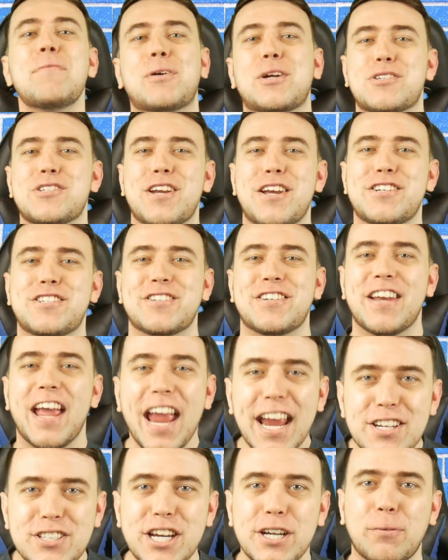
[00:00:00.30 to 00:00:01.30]
Rich Nation,
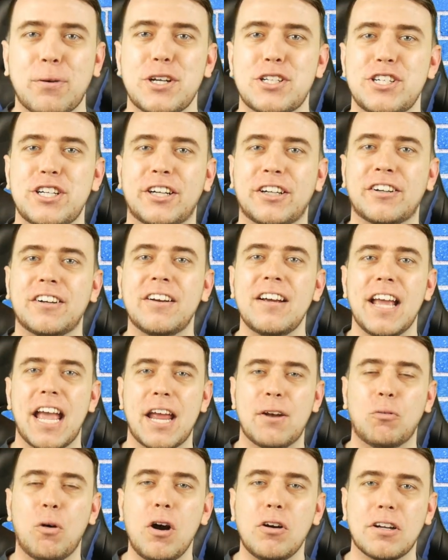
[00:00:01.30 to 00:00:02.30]
AJ Rich here,
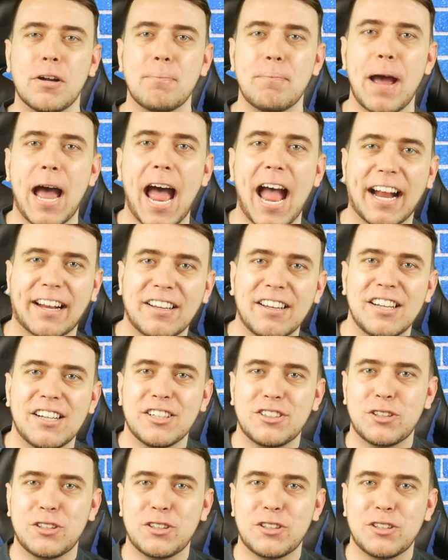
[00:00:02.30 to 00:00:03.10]
and welcome back